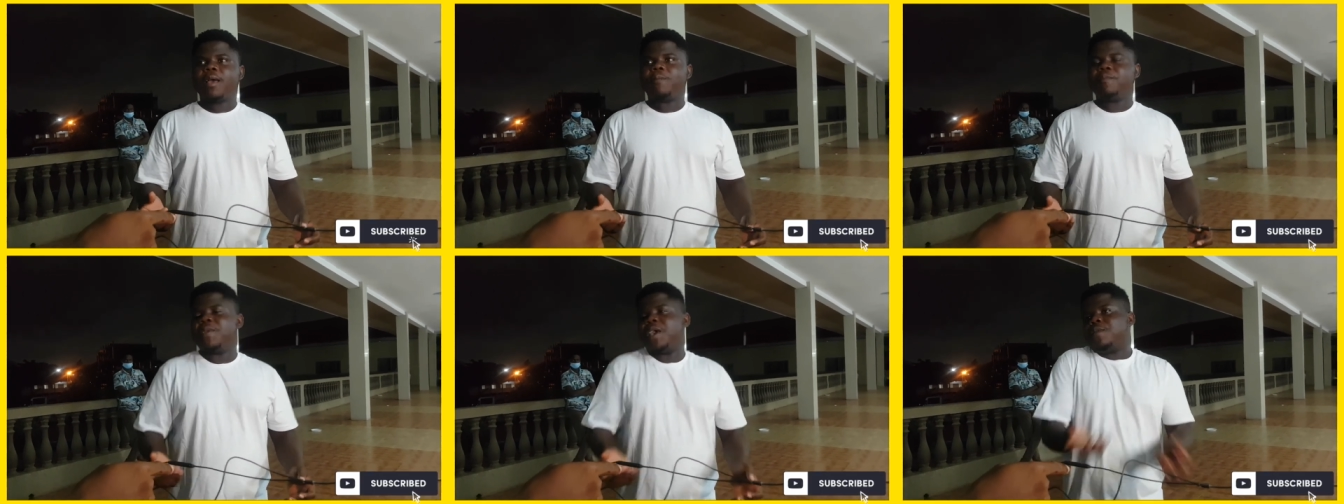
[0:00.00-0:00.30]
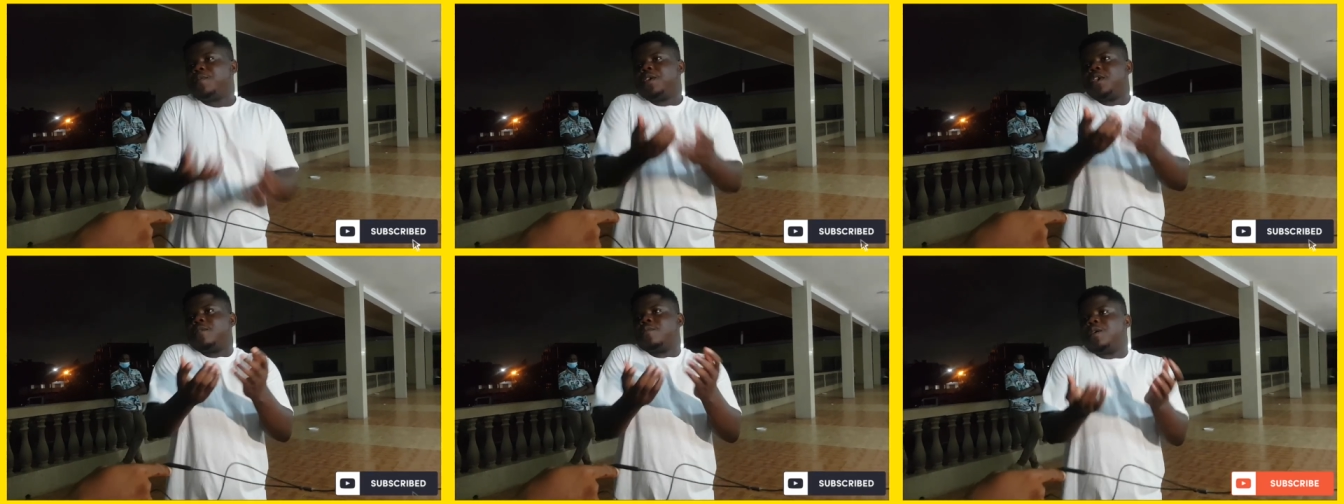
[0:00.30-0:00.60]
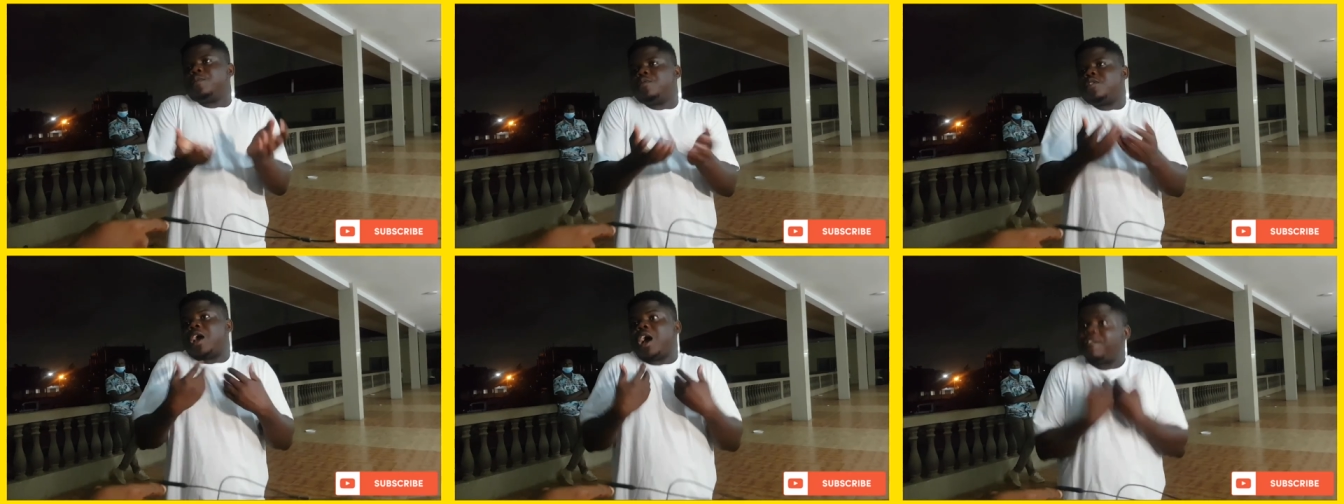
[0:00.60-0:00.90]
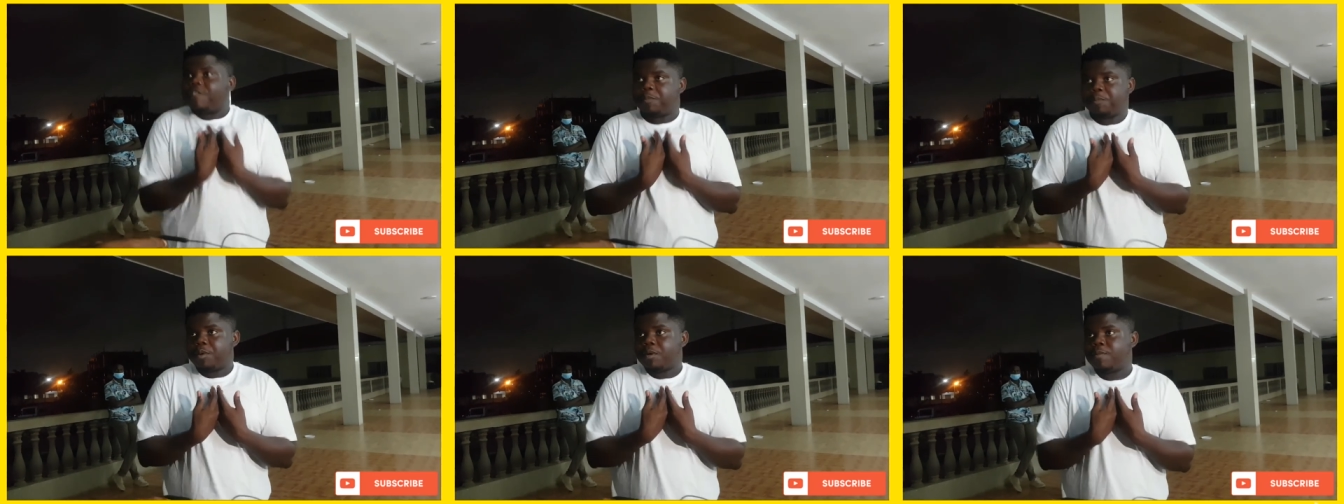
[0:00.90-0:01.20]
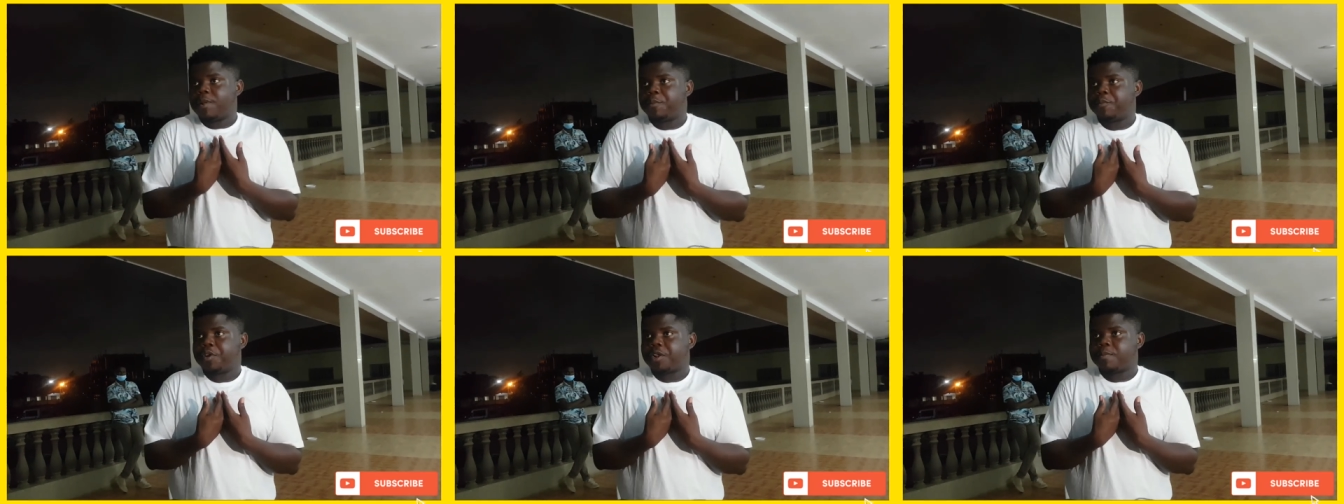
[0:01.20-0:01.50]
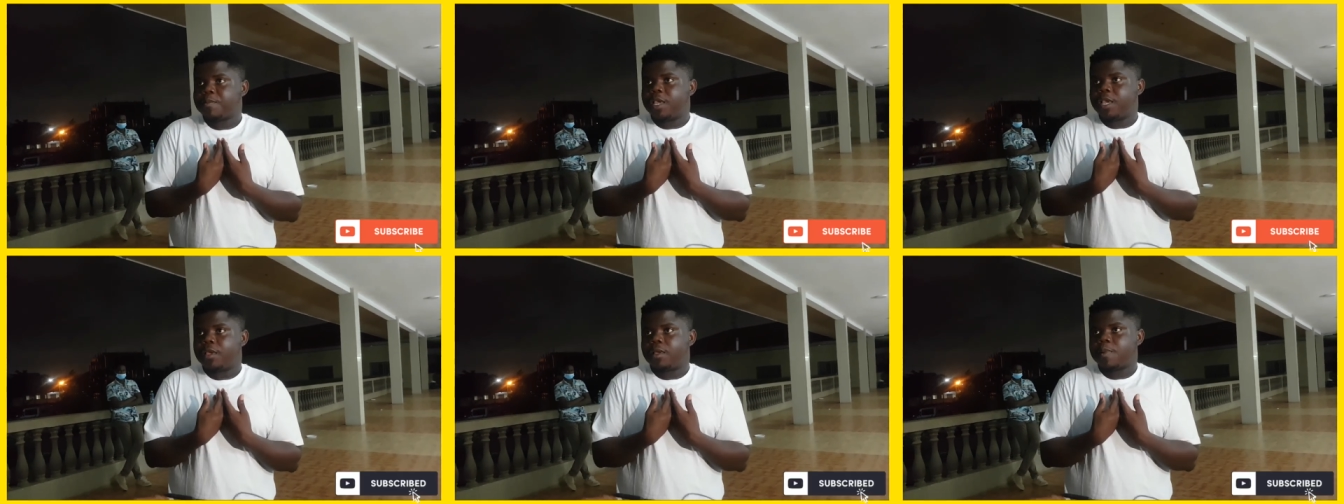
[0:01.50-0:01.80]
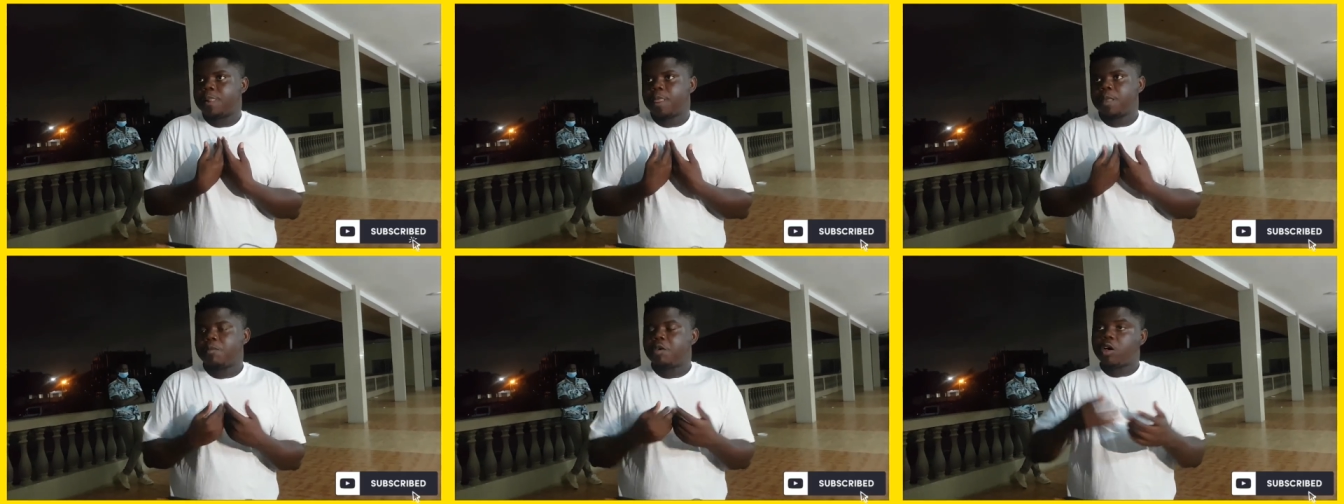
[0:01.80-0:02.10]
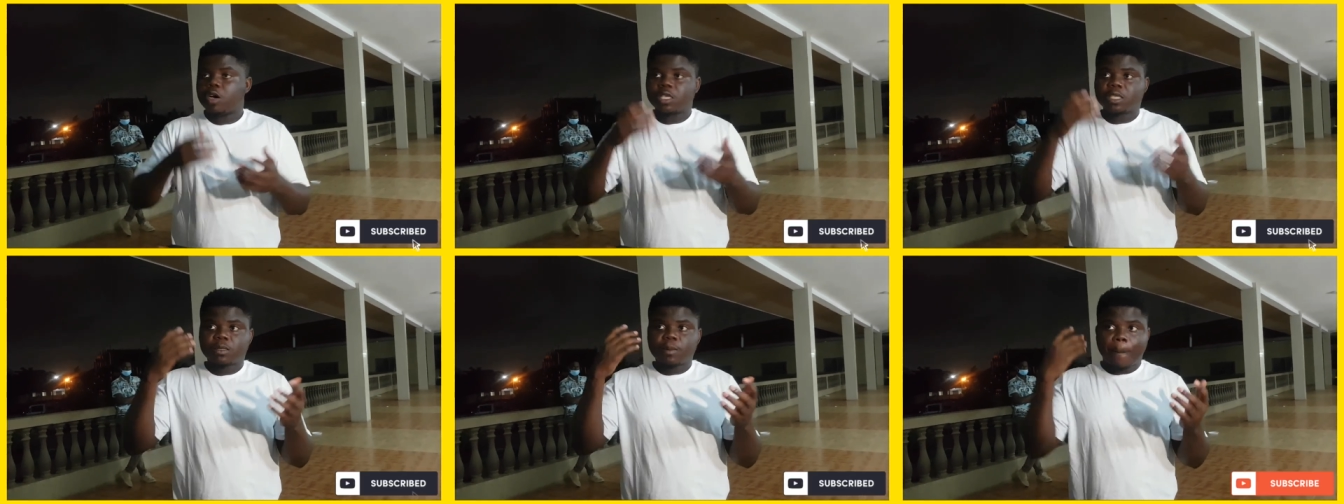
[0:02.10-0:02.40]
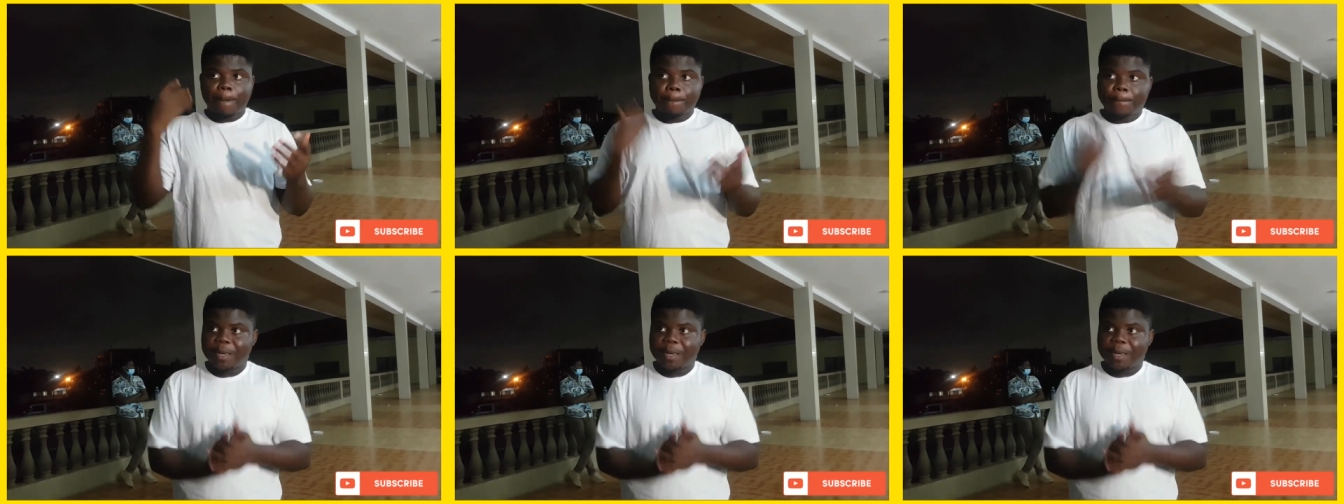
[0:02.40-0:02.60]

maybe maybe you have a problem with me. Because